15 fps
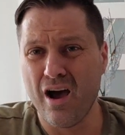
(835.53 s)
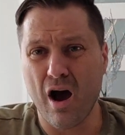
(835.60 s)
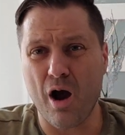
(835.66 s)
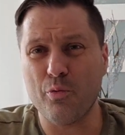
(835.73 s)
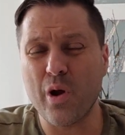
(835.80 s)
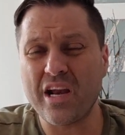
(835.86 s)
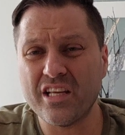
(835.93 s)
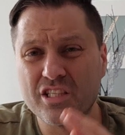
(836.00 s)

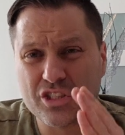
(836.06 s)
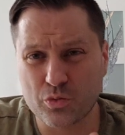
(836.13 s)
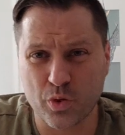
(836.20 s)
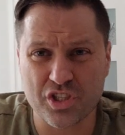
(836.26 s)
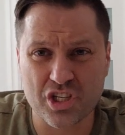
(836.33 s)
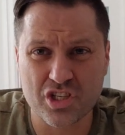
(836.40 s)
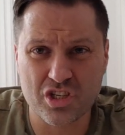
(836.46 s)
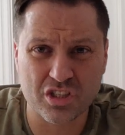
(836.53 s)
Already
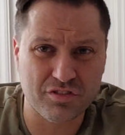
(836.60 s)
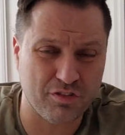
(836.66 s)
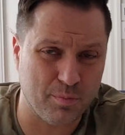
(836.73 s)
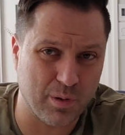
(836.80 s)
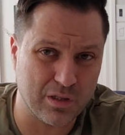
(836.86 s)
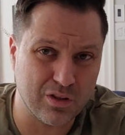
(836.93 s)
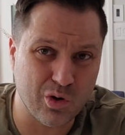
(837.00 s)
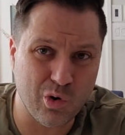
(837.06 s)
switching just from
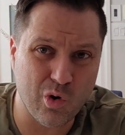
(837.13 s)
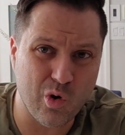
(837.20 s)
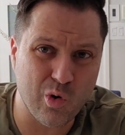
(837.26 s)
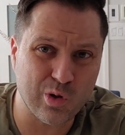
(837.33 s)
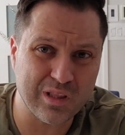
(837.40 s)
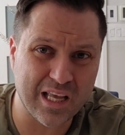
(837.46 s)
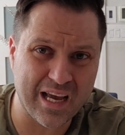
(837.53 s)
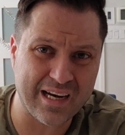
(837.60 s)
a low
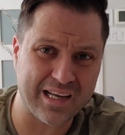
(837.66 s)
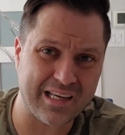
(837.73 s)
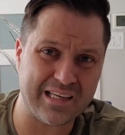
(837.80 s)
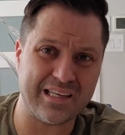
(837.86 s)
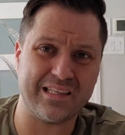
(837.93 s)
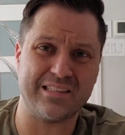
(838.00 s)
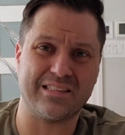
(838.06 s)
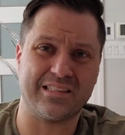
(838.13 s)
OLED
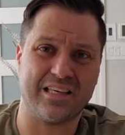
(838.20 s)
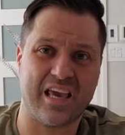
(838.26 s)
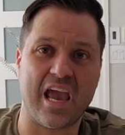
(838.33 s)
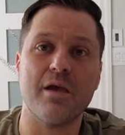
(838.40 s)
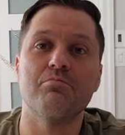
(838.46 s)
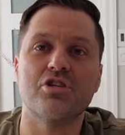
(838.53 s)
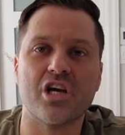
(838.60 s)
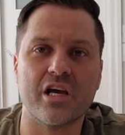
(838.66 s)
is
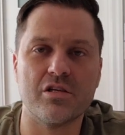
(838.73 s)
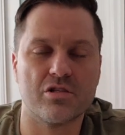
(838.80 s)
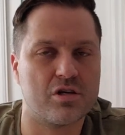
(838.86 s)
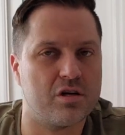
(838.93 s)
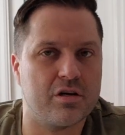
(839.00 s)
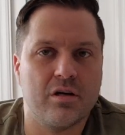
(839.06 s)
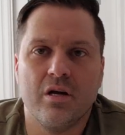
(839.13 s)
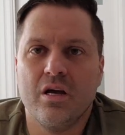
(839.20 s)
game
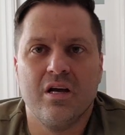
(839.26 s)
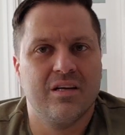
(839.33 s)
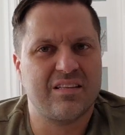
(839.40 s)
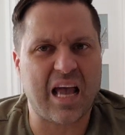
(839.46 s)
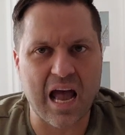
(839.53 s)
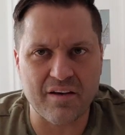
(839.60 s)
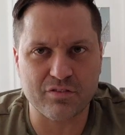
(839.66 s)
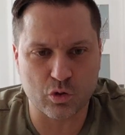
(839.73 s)
changer to
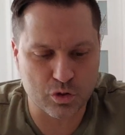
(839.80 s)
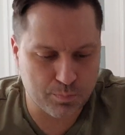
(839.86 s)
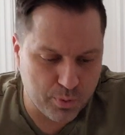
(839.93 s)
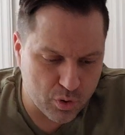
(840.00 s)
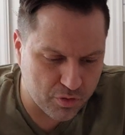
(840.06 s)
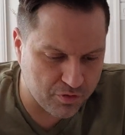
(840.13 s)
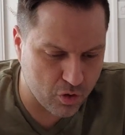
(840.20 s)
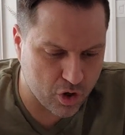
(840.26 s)
have those
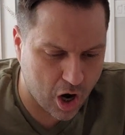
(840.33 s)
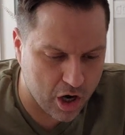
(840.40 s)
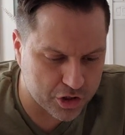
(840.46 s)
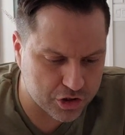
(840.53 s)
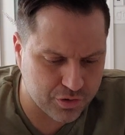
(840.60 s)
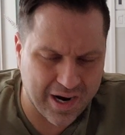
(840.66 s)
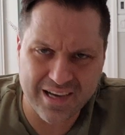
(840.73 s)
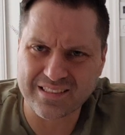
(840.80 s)
beautiful
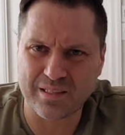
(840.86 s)
contrasts.